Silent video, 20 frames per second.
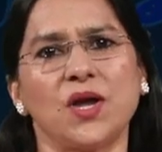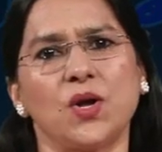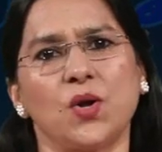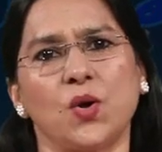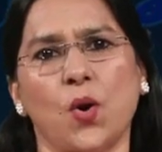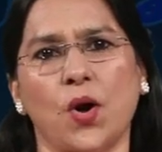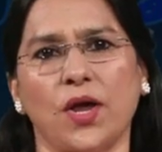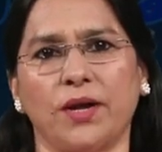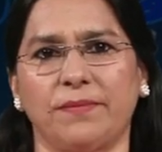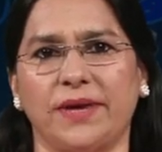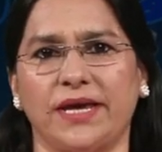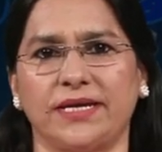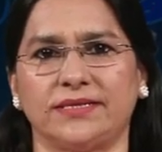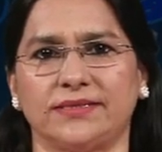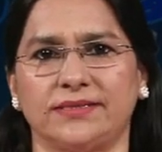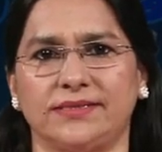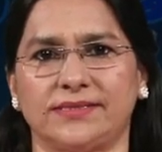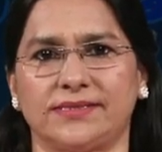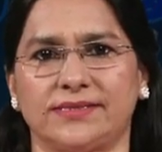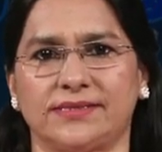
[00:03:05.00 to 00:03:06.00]
and
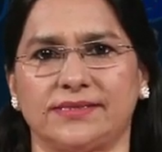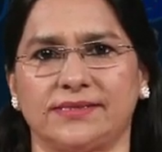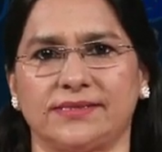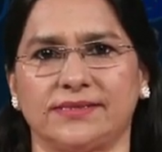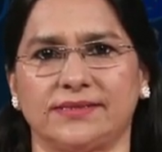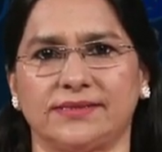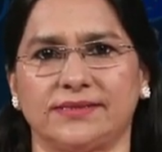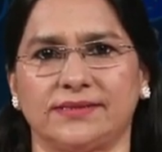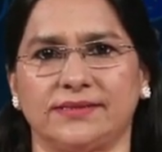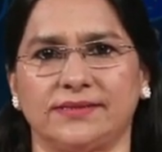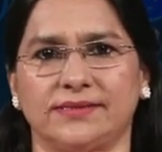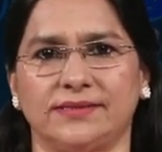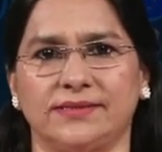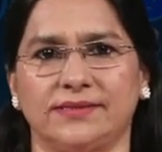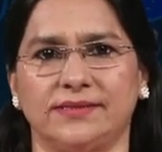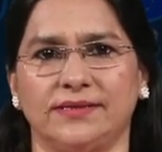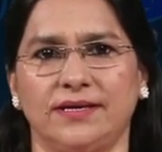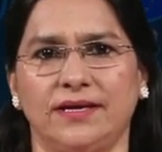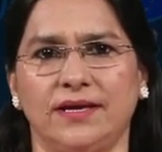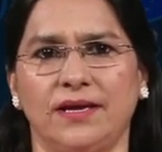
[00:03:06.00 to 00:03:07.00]
non-metals.
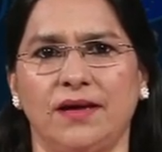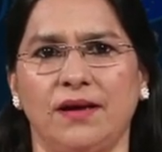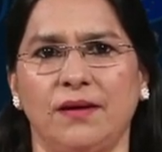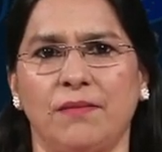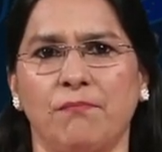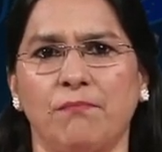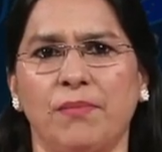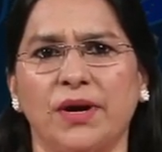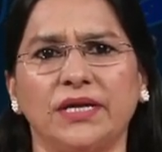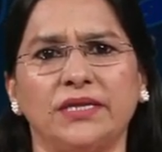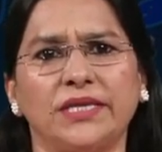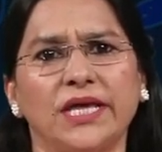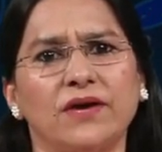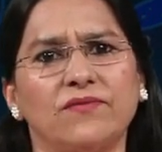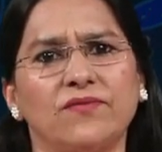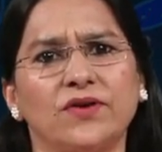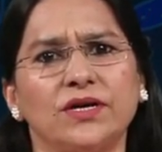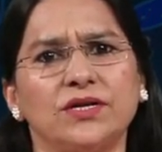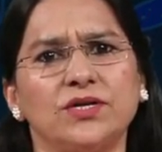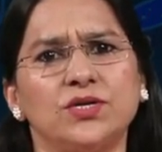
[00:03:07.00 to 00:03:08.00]
But
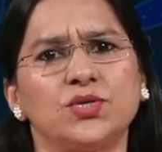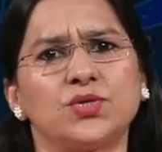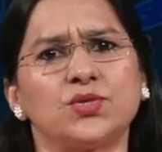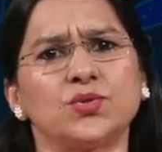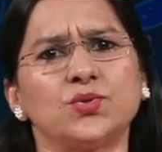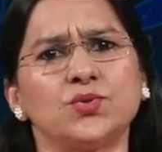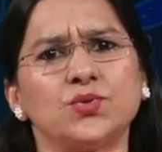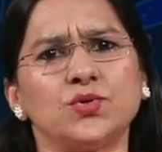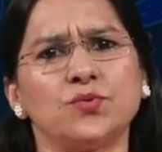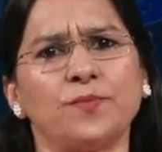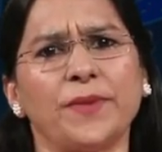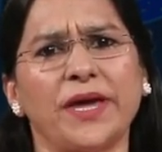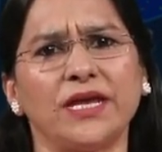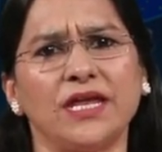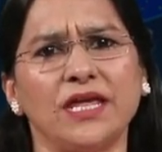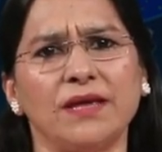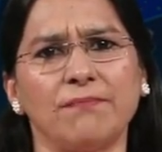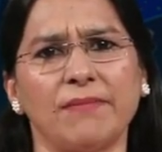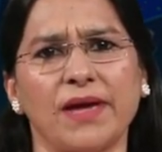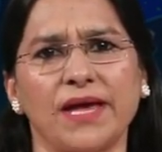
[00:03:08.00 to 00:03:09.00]
there were too
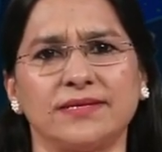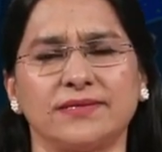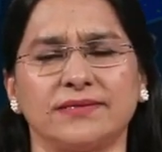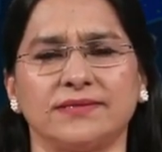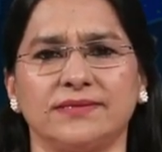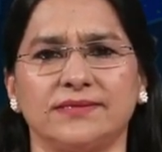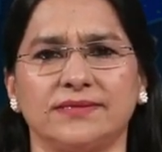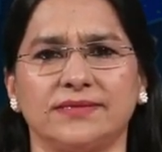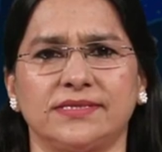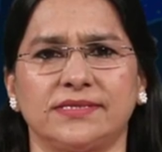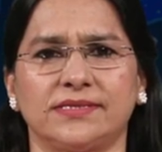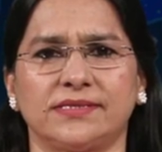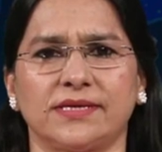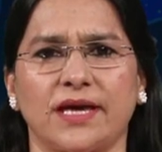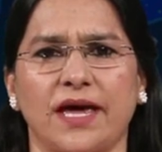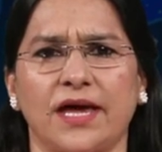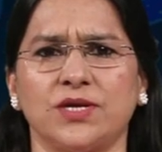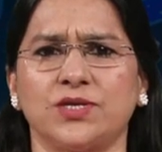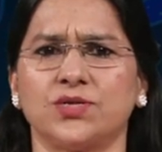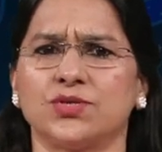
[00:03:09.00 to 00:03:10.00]
many metals
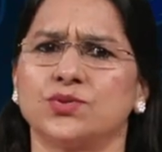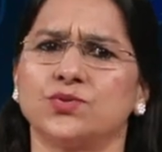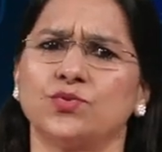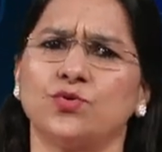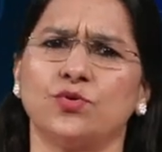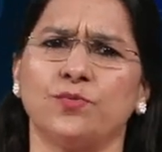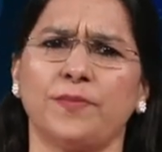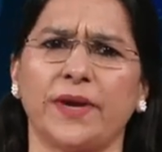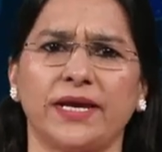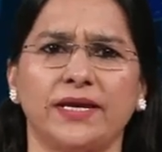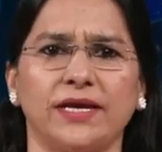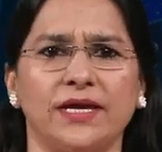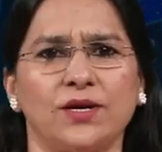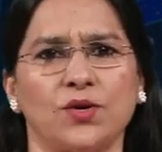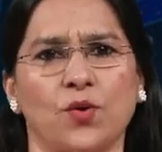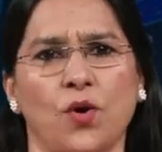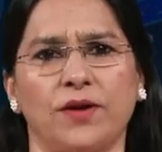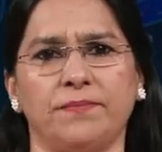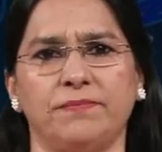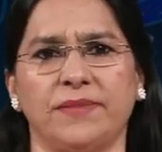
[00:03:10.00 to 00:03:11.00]
and too many
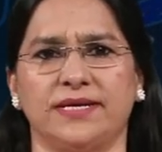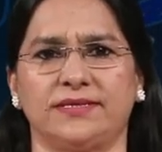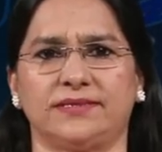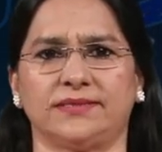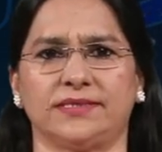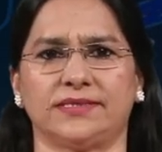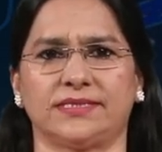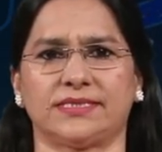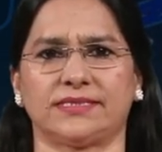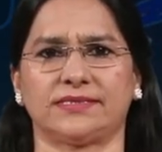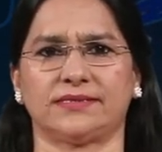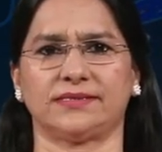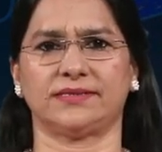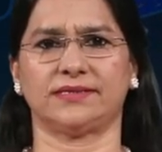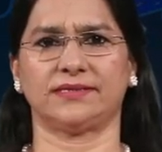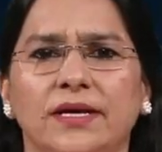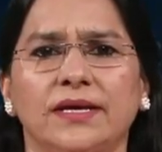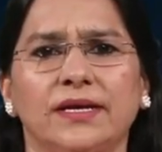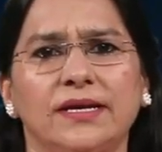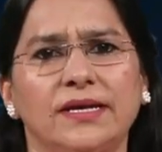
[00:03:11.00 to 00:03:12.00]
non-metals.
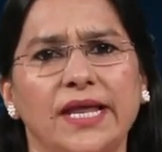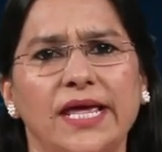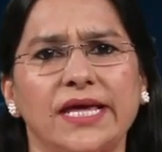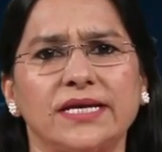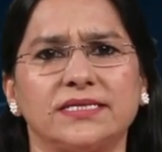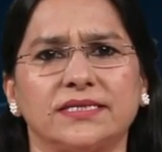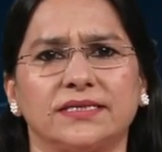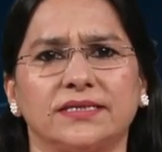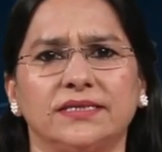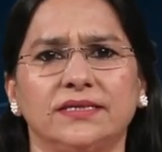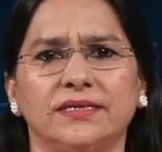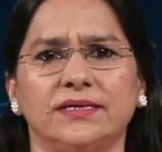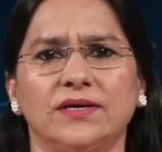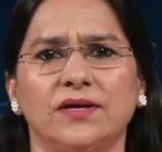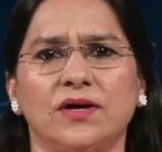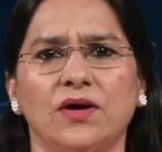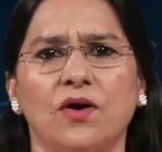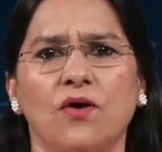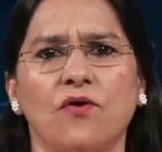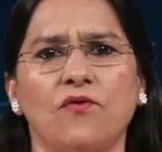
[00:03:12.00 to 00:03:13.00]
Later,
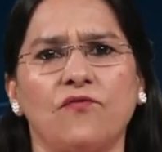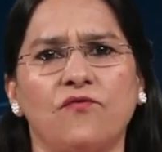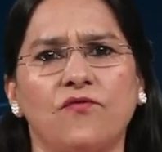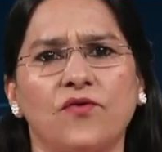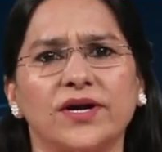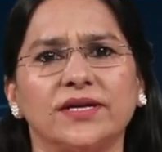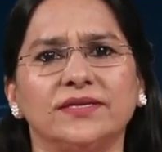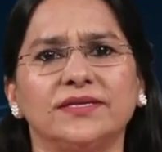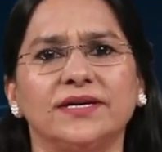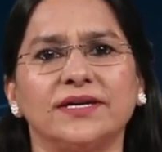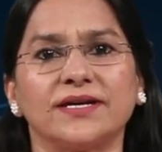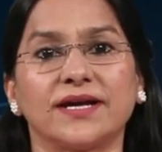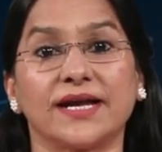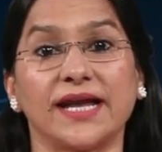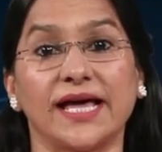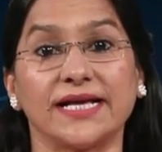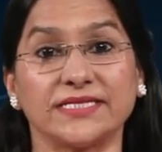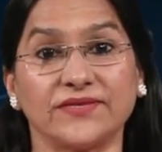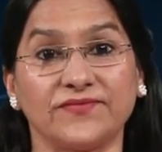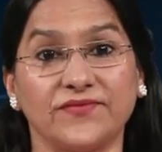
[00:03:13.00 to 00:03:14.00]
further
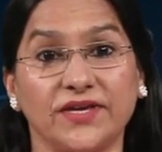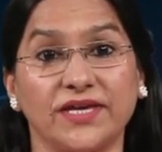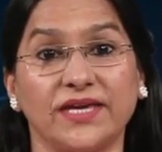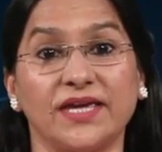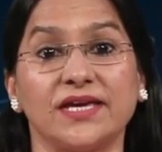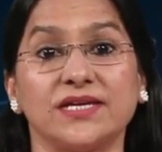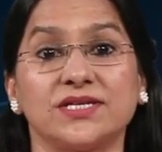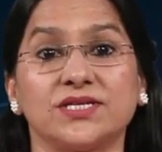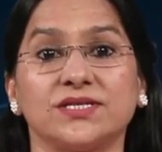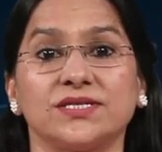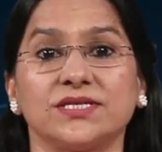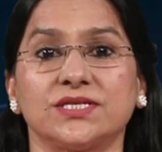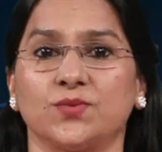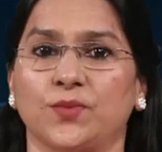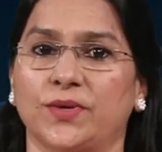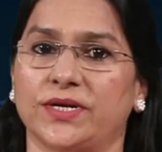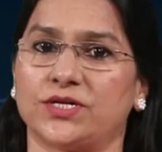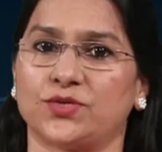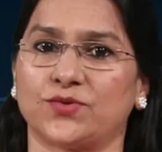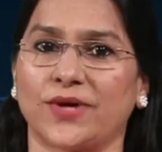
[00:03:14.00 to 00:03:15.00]
classifications
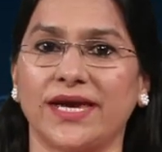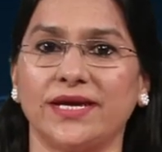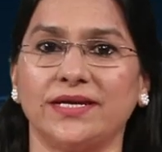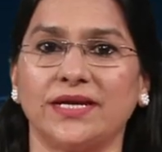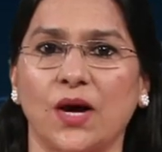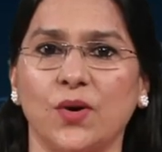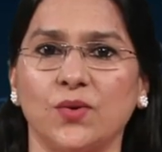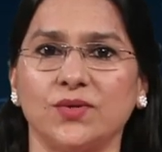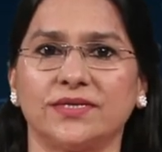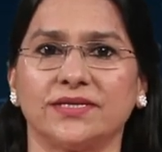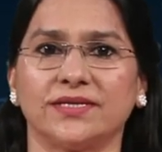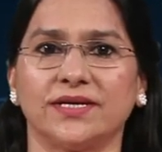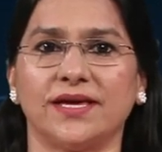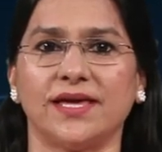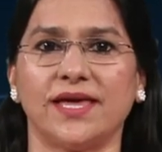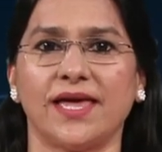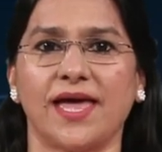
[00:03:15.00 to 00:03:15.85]
were tried out